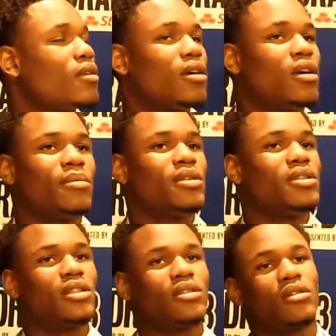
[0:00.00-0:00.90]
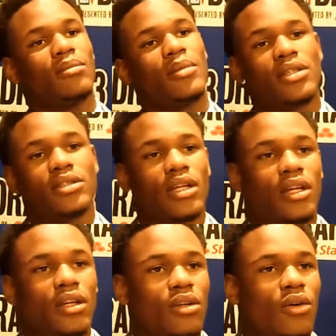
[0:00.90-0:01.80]
Um, it's just the
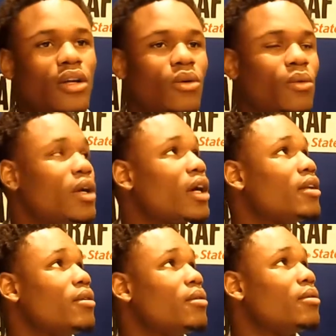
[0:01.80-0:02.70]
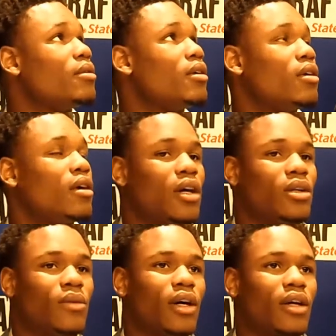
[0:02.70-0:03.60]
mindset. You know, I know what I can do. I
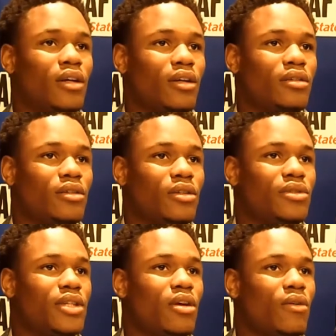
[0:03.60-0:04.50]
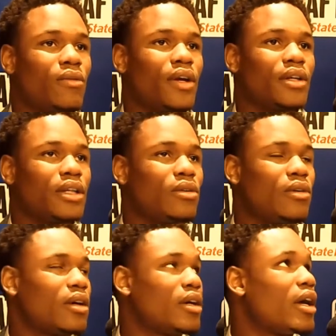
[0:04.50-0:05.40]
know I can, you know, take over games. I
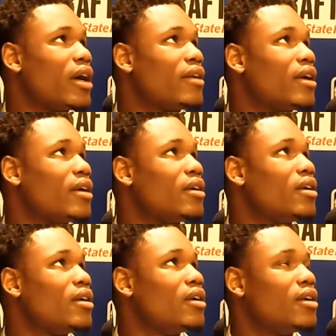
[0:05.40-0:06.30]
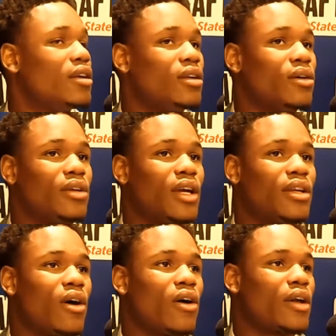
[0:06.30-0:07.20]
know I can have that, you know,
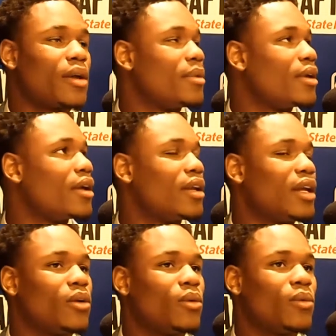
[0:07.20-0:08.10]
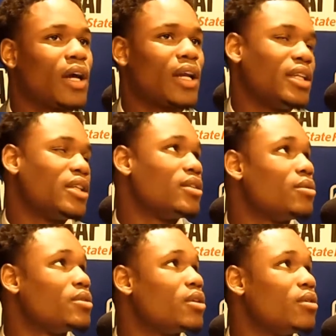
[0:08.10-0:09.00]
that dog in me, and I know what I need to
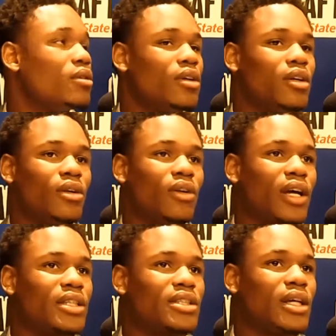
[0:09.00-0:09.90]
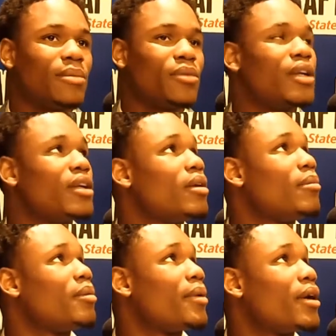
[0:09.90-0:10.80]
do. So, you know, like I said, I'm ready and
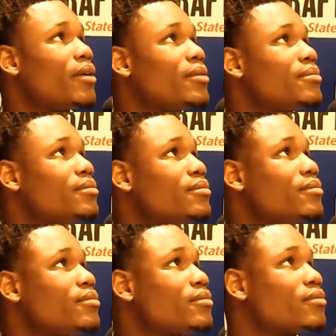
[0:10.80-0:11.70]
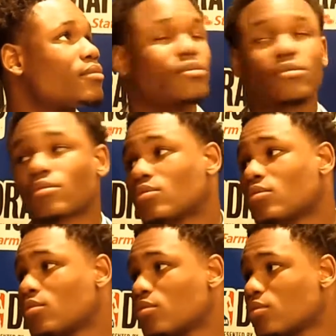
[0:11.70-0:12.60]
I'm prepared. If you end up with
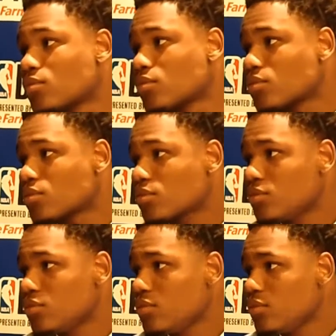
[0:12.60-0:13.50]
the Magic, what, what can